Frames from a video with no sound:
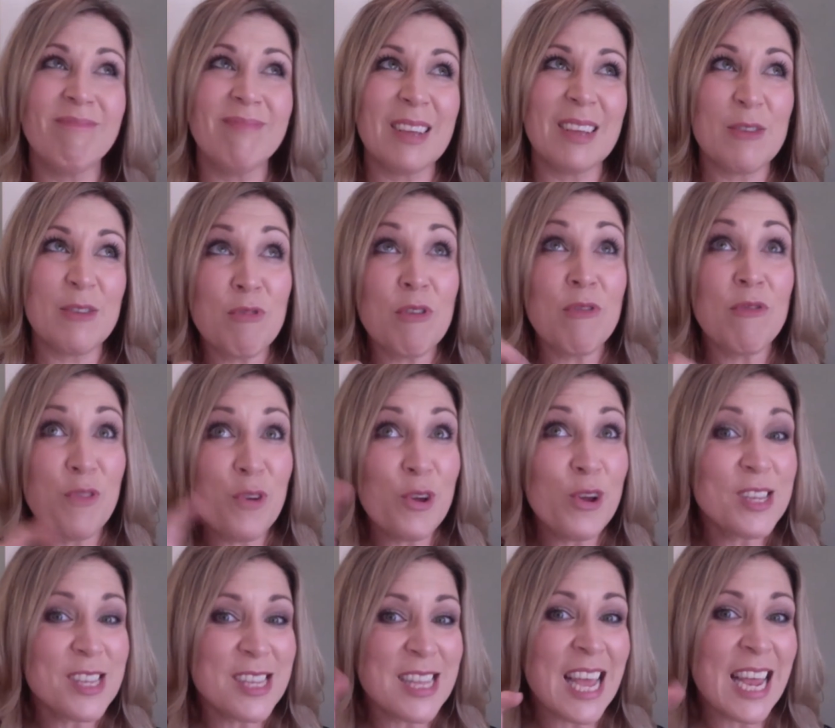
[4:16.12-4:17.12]

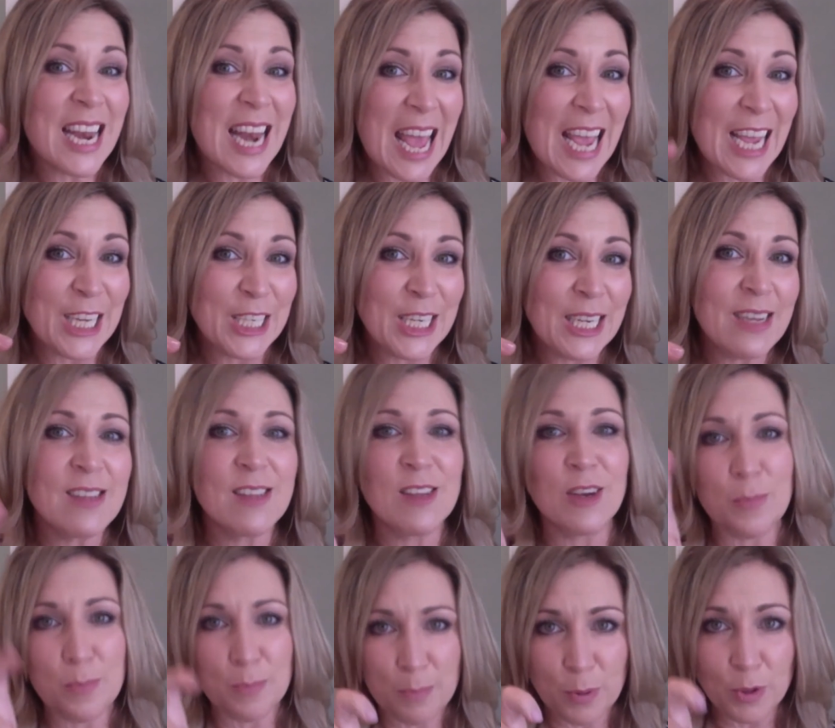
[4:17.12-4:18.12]
reverse that aging,
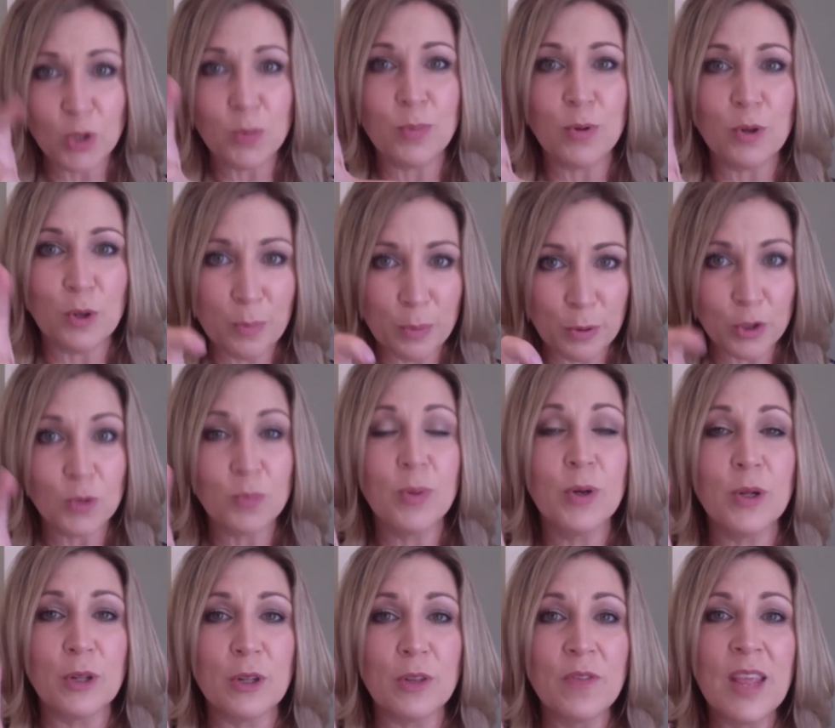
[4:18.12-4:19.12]
so push,
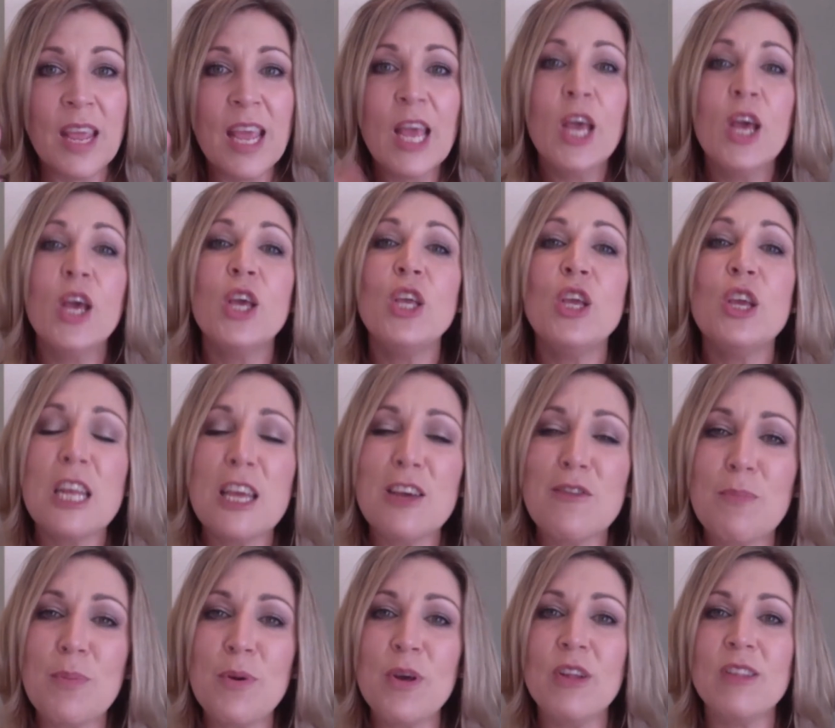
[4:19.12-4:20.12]
pull, you'd
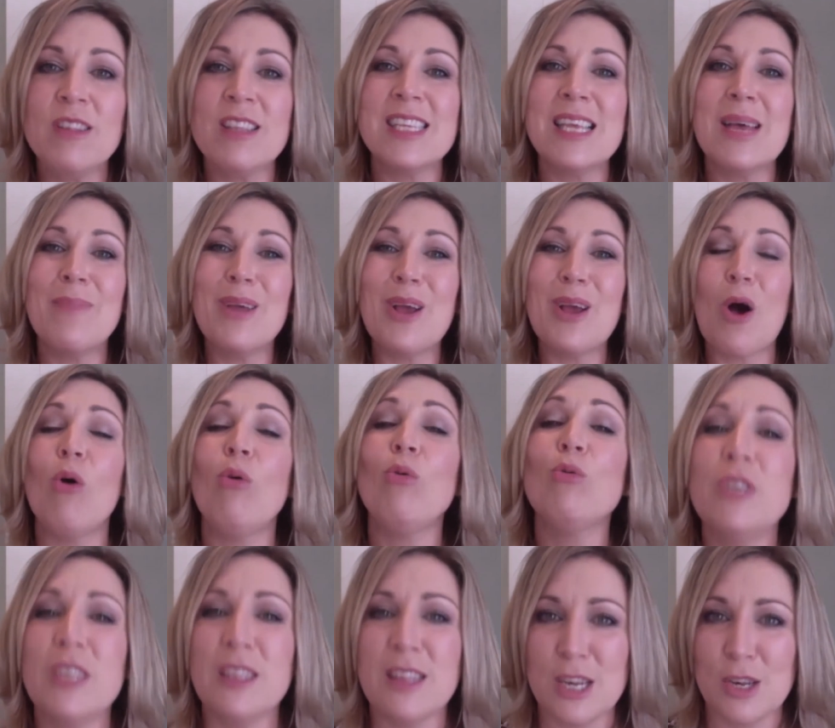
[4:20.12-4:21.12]
give birth to something
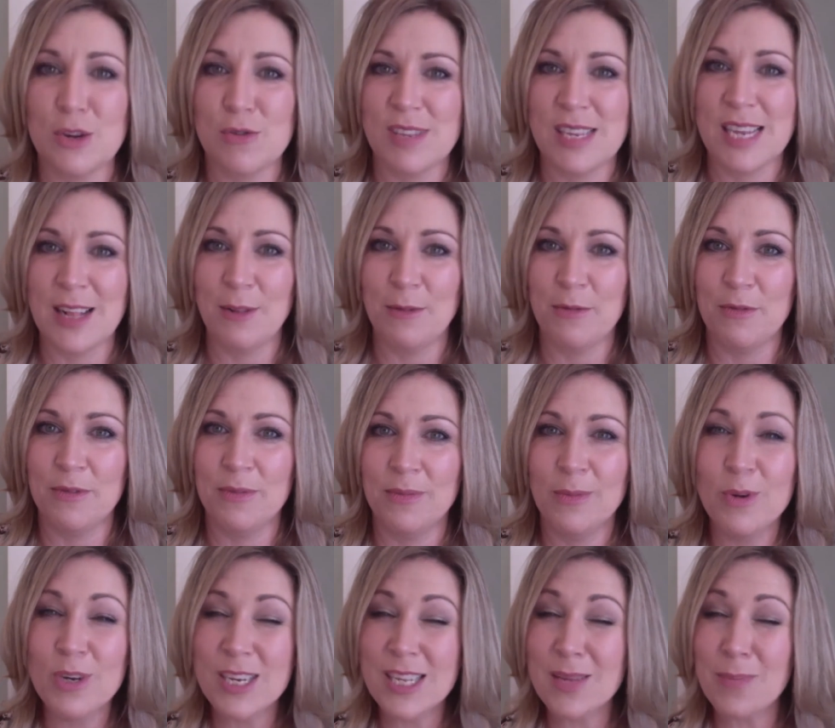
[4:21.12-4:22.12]
older than yourself,
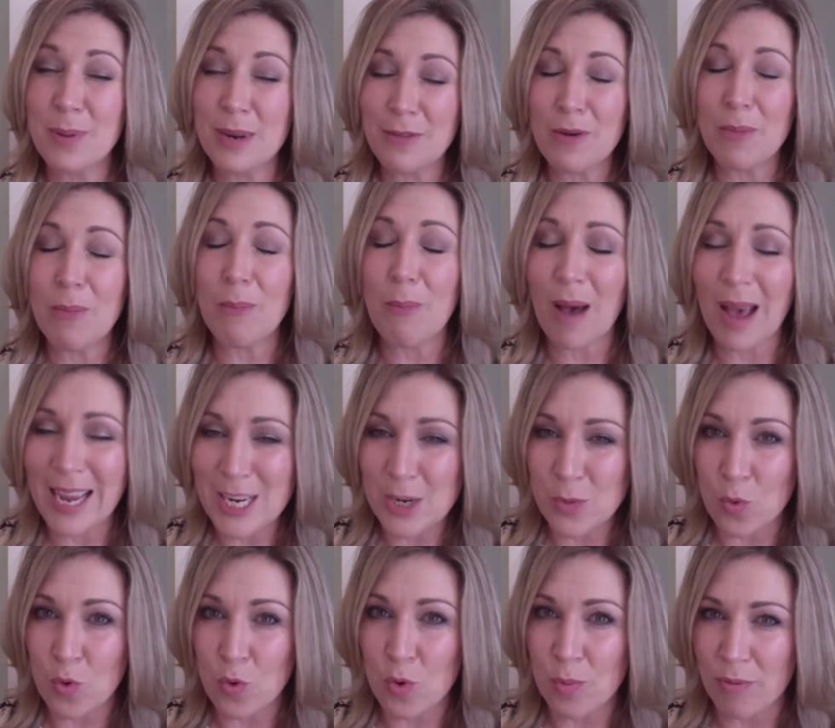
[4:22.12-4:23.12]
which is a bit of a mind
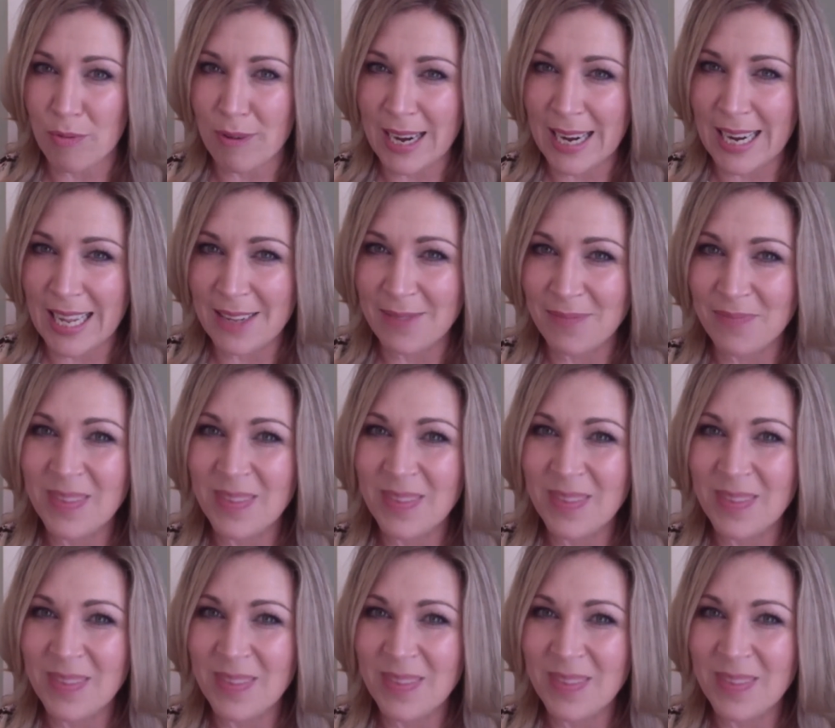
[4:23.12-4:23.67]
warp, really.